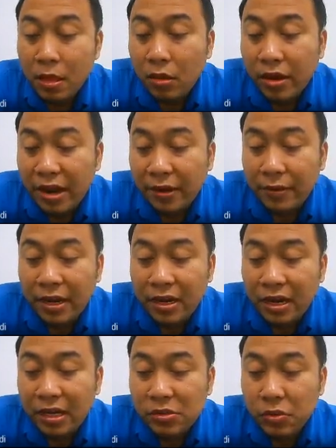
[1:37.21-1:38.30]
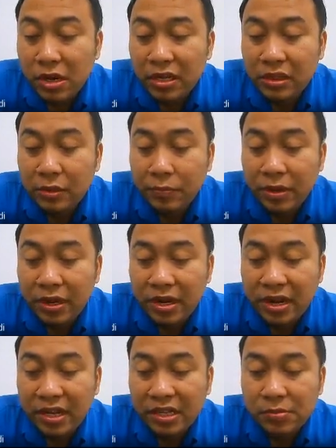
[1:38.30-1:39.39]
All right, and the last one, interpret
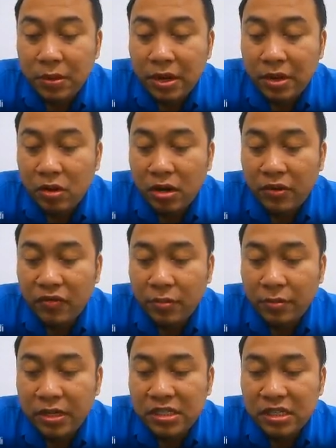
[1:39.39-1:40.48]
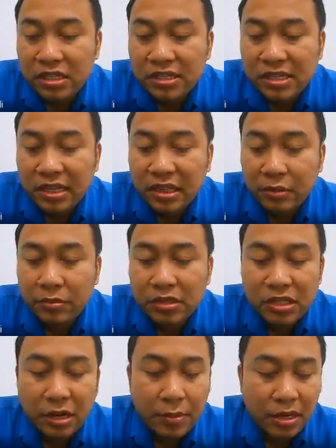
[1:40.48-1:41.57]
and explain all information inside table
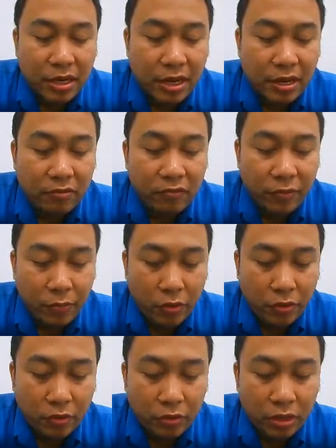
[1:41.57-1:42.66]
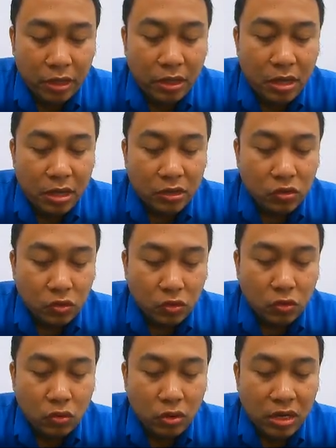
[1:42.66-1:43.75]
share market report. Okay,
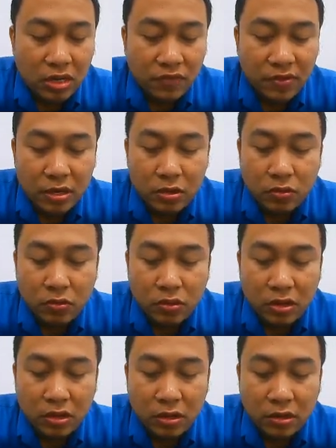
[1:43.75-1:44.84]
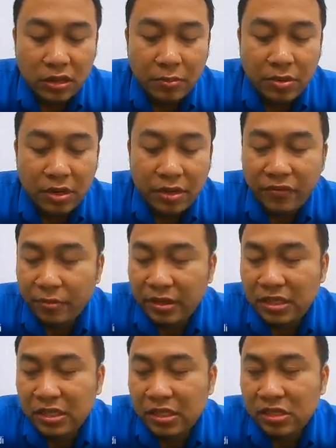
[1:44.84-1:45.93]
so they given you the table
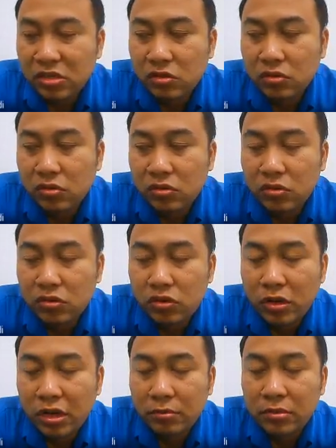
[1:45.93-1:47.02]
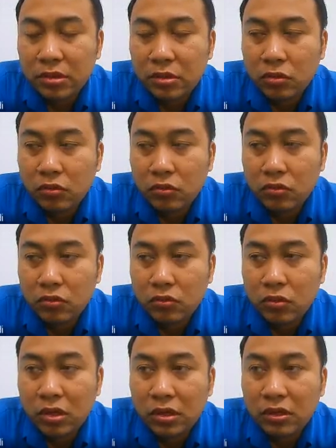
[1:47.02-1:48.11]
information, so you should able
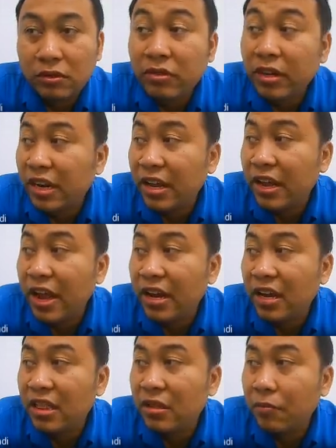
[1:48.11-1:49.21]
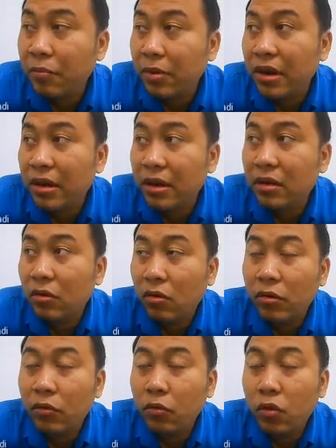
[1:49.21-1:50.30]
to read and interpret, yeah,
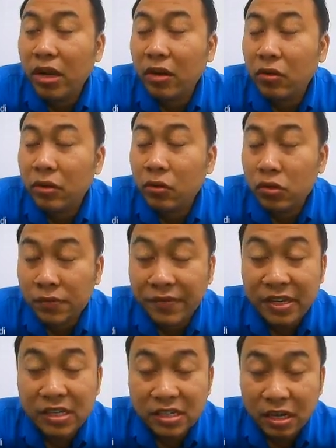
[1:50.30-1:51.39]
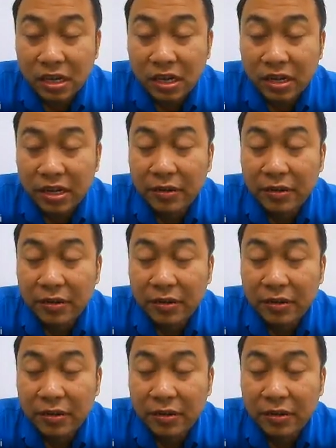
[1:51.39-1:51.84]
on what those figures are,